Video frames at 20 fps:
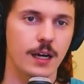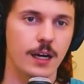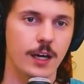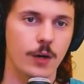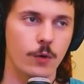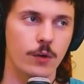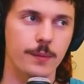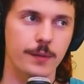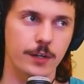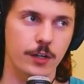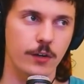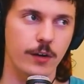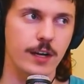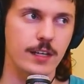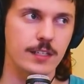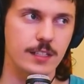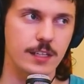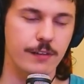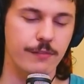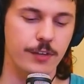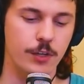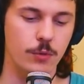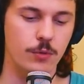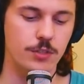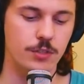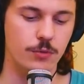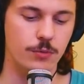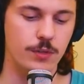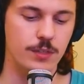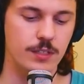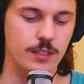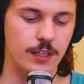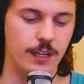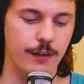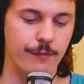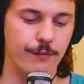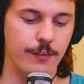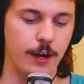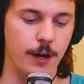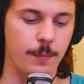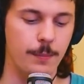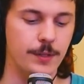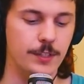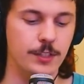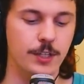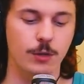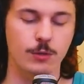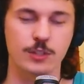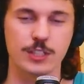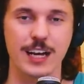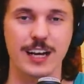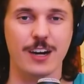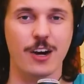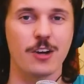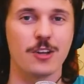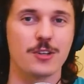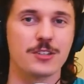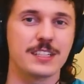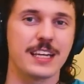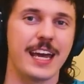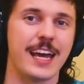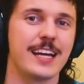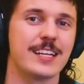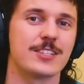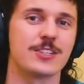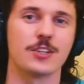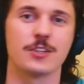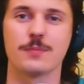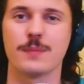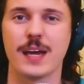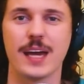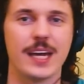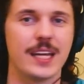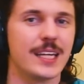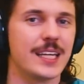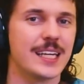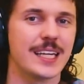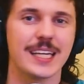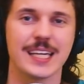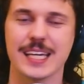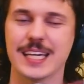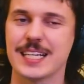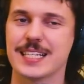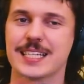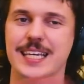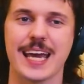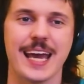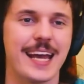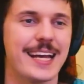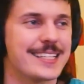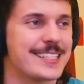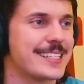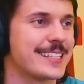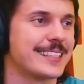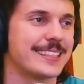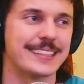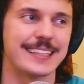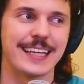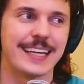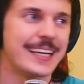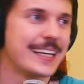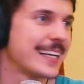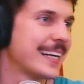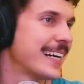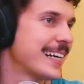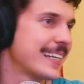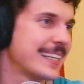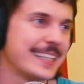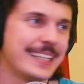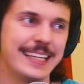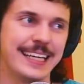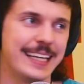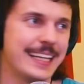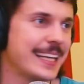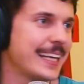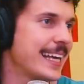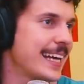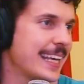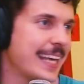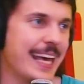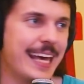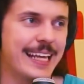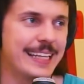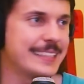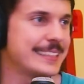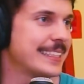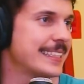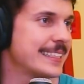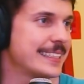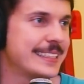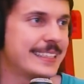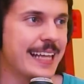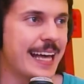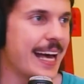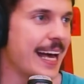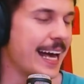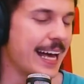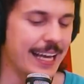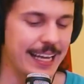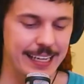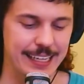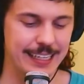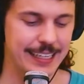It would have been crazy if he was the reason to get fired. But, yo, Jack Harlow's canceled, man. He's canceled. Yeah, you can't do that.